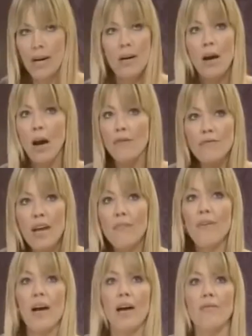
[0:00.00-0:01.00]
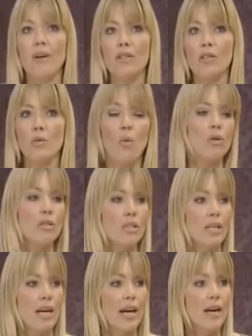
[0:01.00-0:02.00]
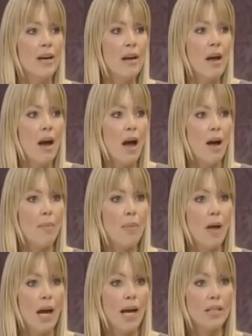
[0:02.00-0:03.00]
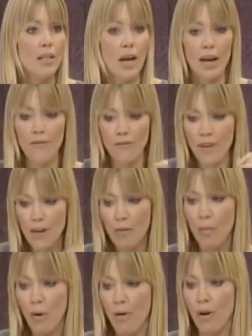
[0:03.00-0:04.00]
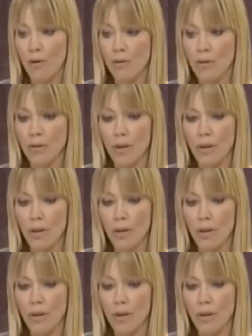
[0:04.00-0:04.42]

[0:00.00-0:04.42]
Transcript: it. I've never, ever squandered it. And I've never borrowed.